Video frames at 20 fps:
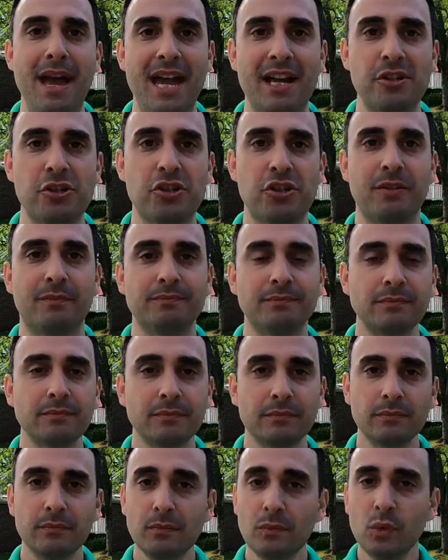mesh,
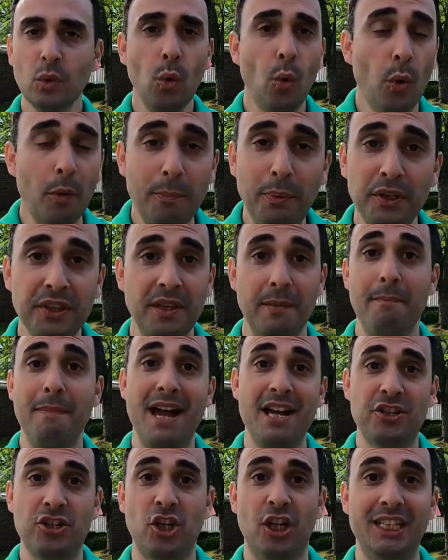or put the
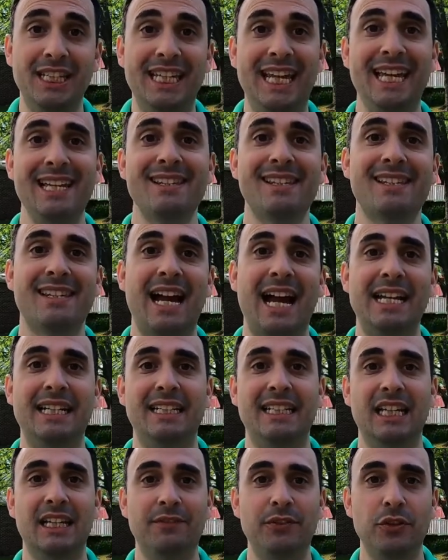mesh on the
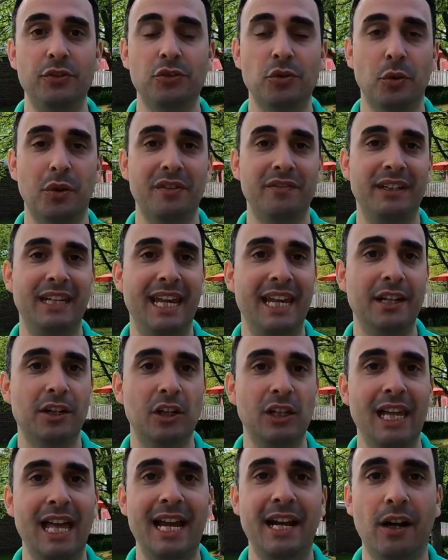inside to give you sort of an
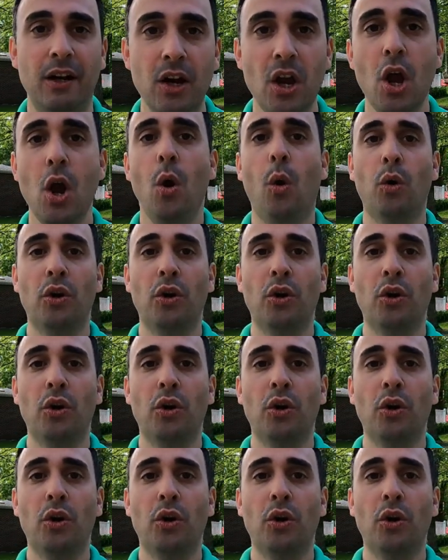inner layer,